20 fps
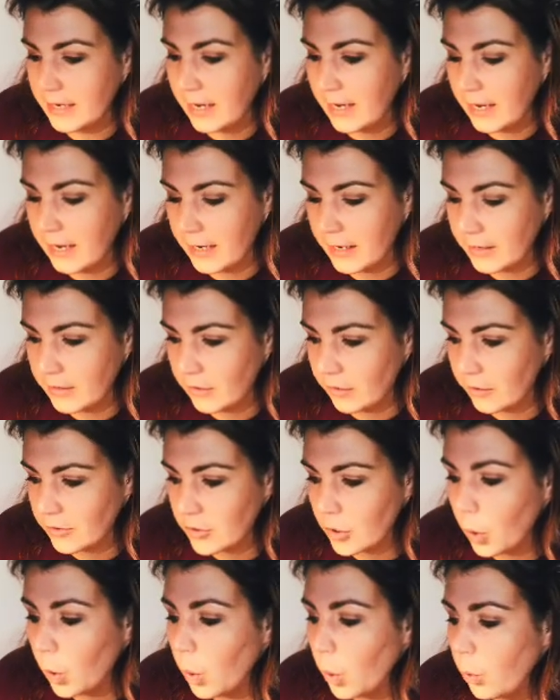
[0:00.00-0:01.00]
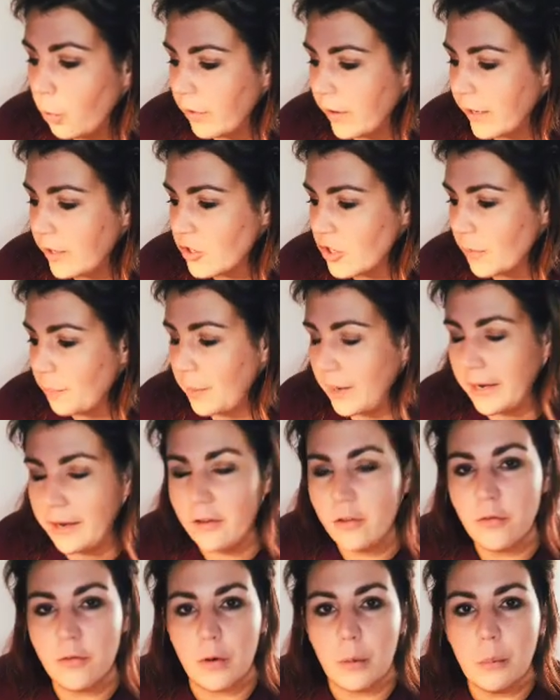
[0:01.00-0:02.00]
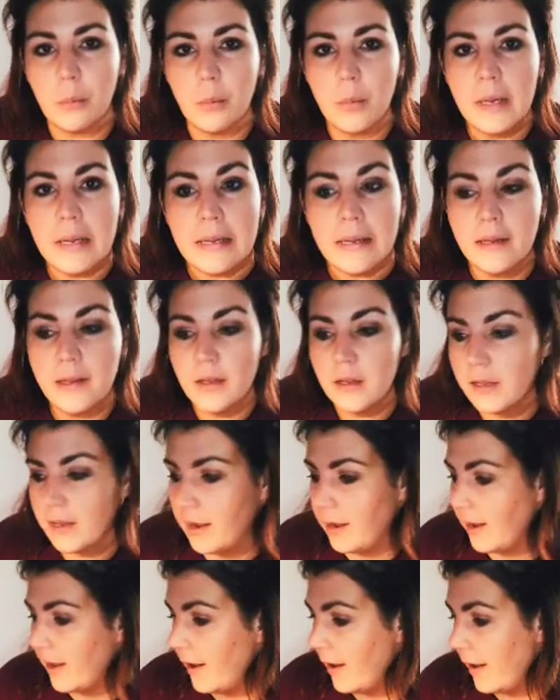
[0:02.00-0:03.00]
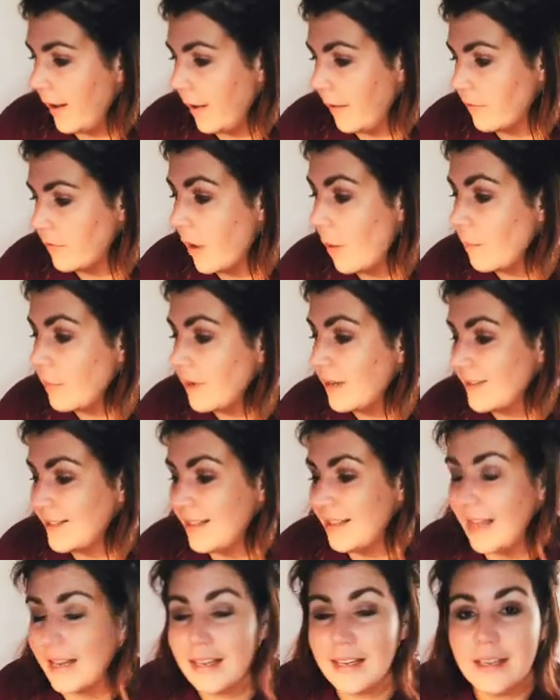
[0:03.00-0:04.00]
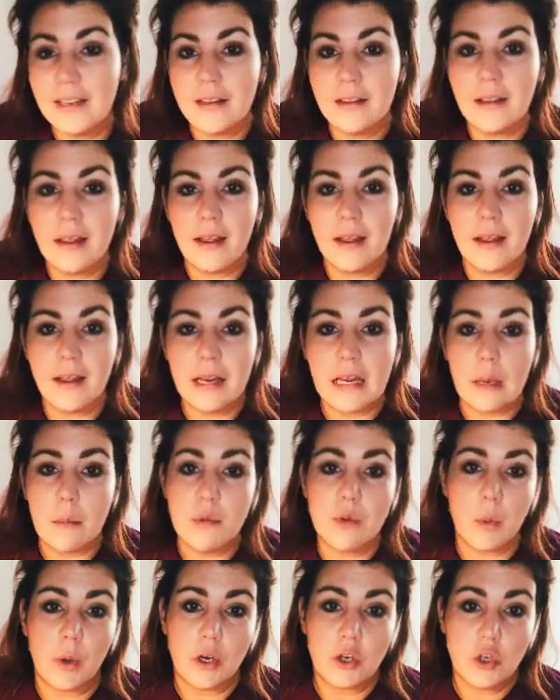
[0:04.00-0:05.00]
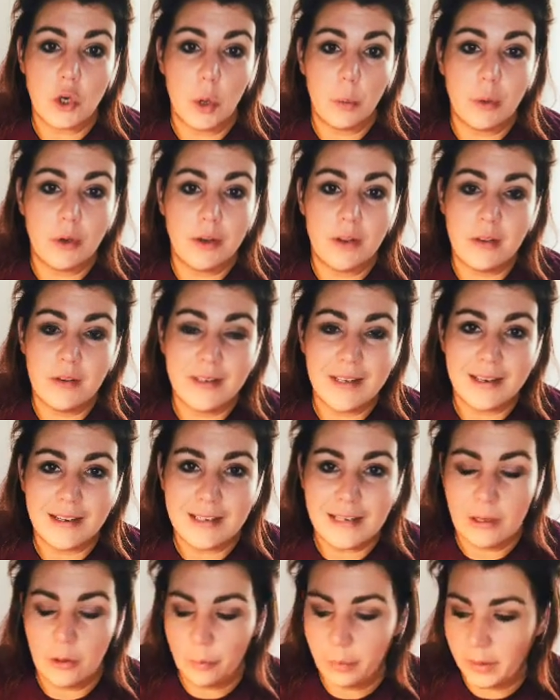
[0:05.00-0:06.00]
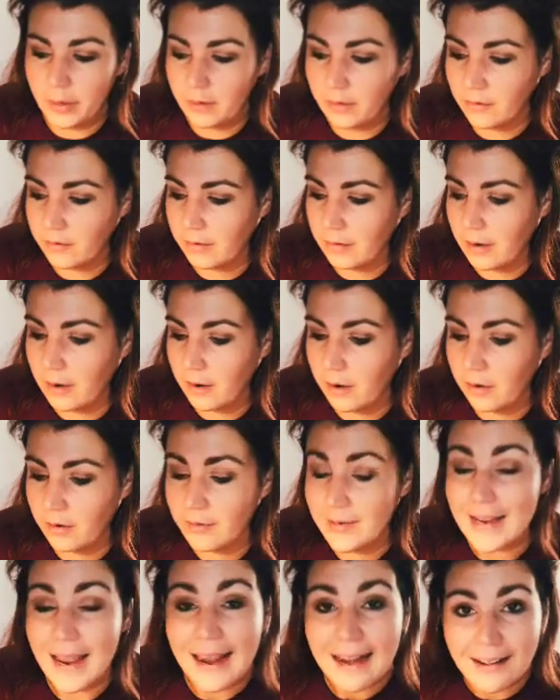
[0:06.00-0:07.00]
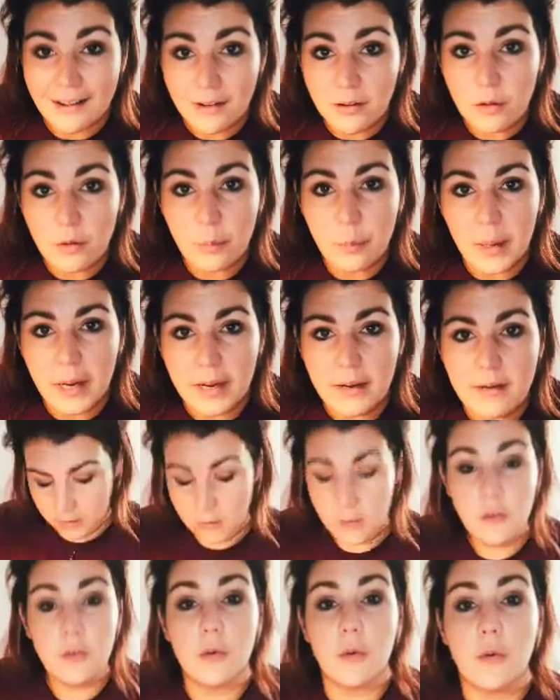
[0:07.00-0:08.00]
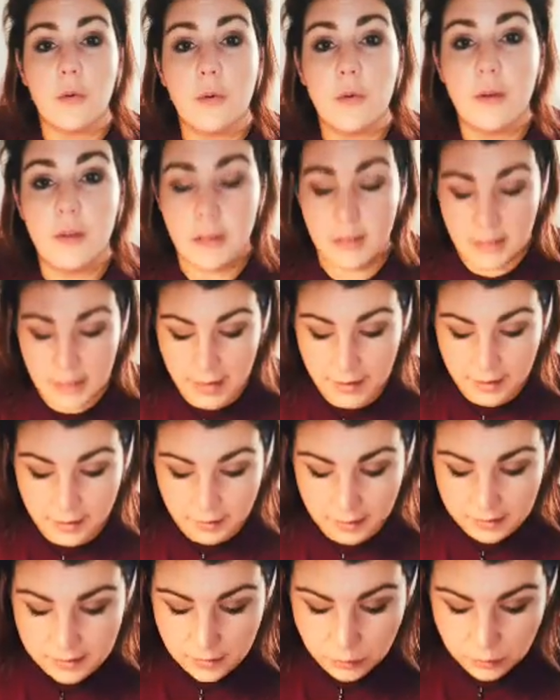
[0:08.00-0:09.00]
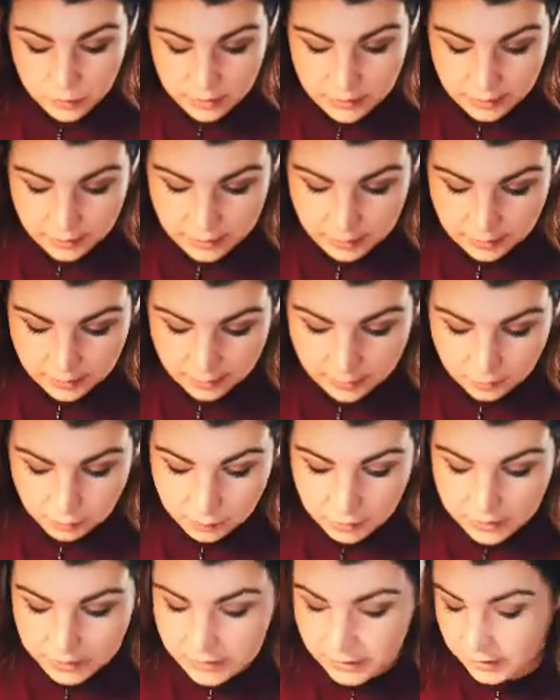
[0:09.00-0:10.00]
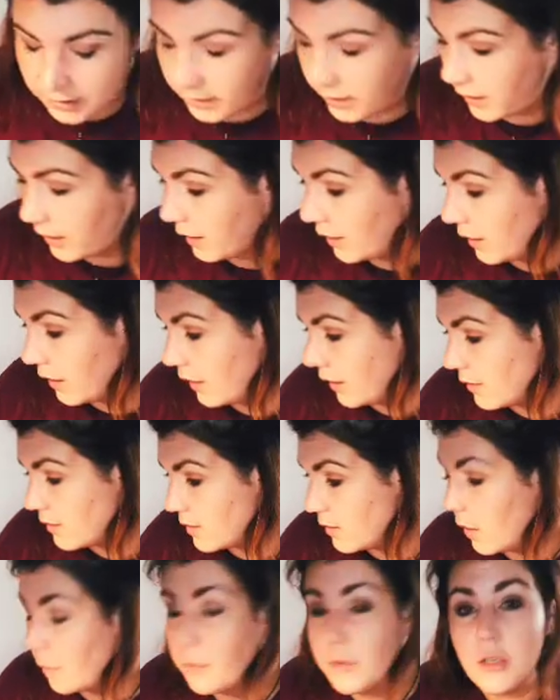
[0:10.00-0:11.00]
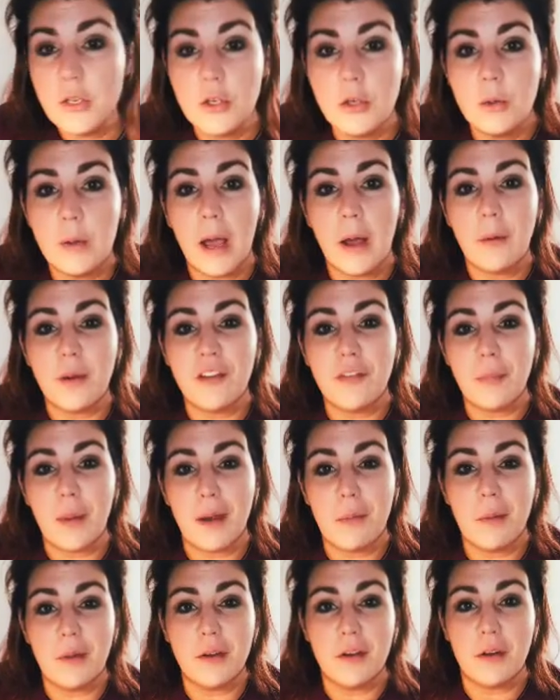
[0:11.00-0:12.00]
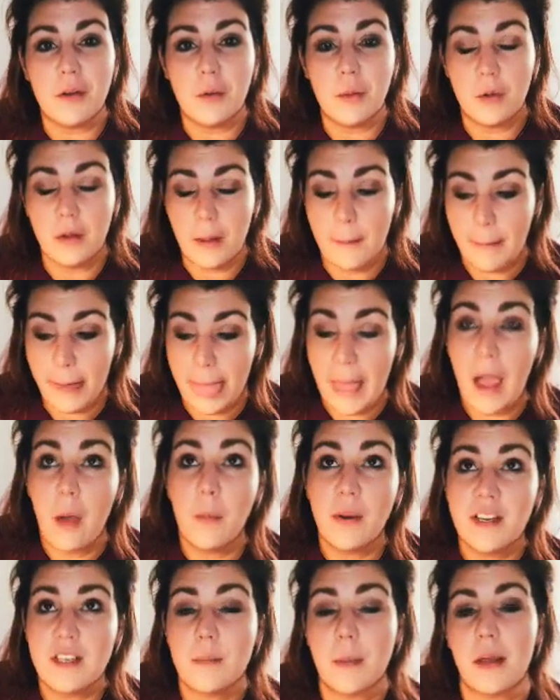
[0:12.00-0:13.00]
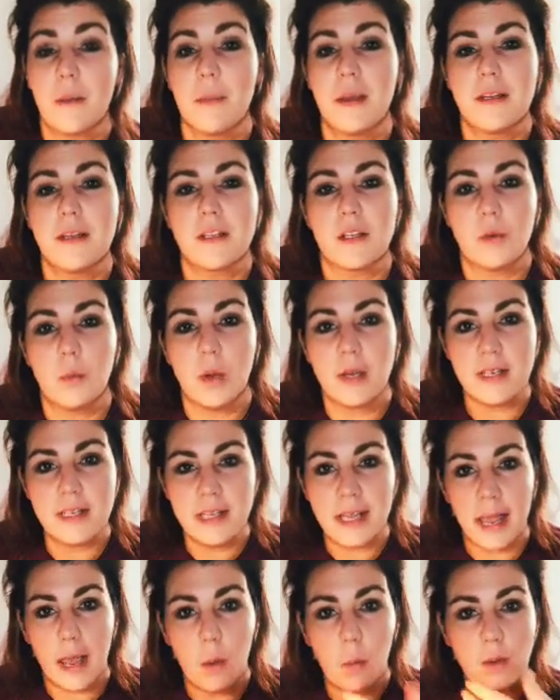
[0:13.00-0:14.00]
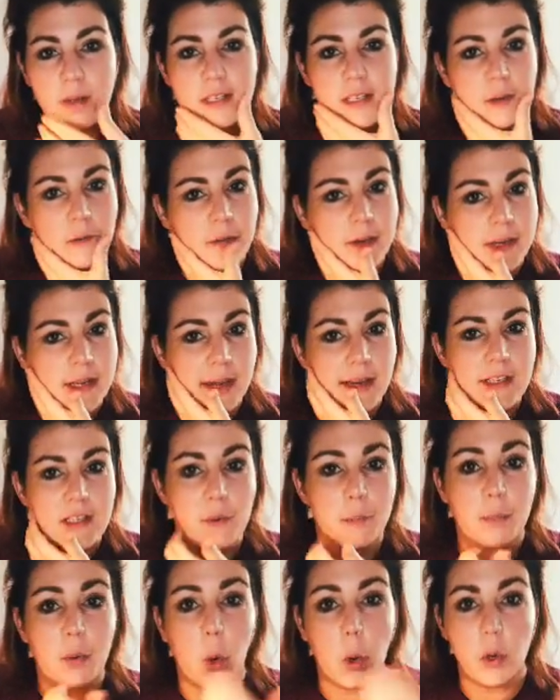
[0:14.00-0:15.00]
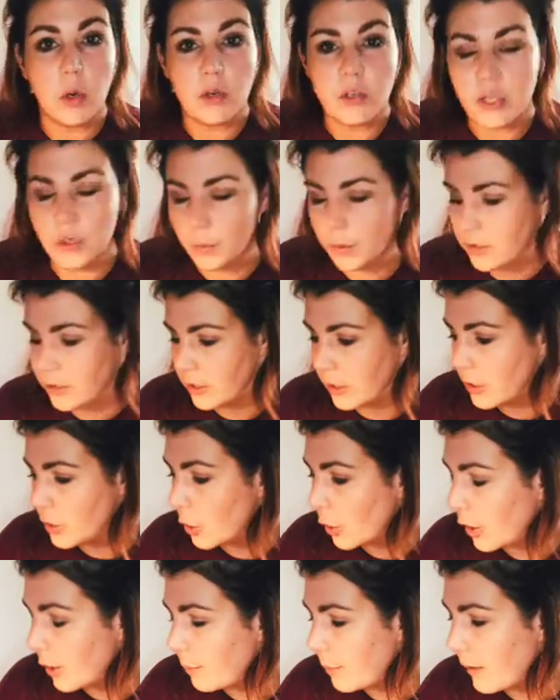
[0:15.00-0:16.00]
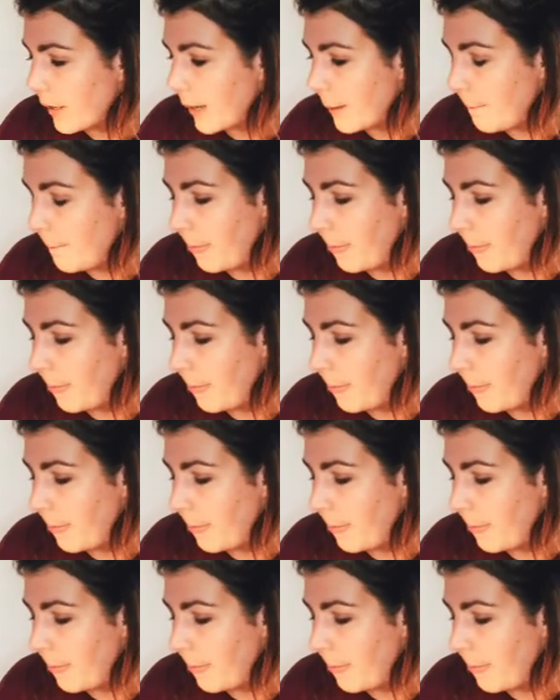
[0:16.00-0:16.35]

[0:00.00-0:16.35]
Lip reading: And there's a whole range of paints from companies like Games Workshop, who do the Citadel paints, that are technical paint. So yeah, as I was saying, like basically it's up to you how experimental you want to get, what different kinds of products you want to incorporate.